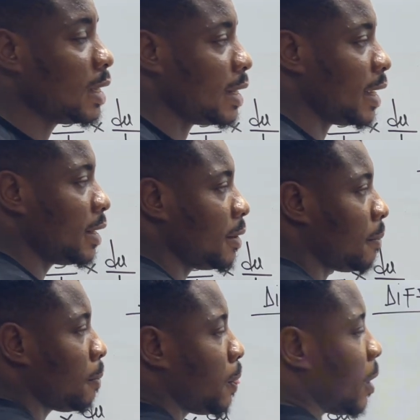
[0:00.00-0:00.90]
Then
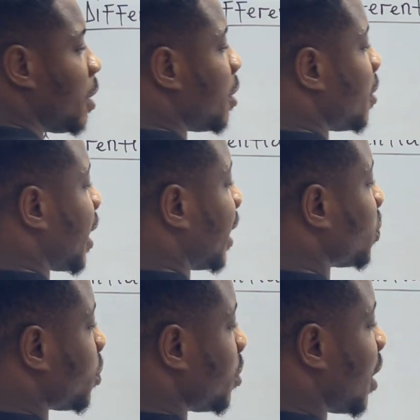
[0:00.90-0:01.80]
write
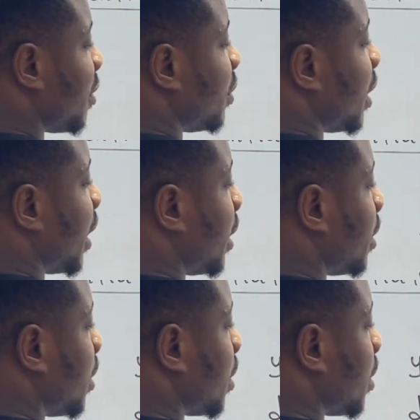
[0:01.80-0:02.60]
what you have again.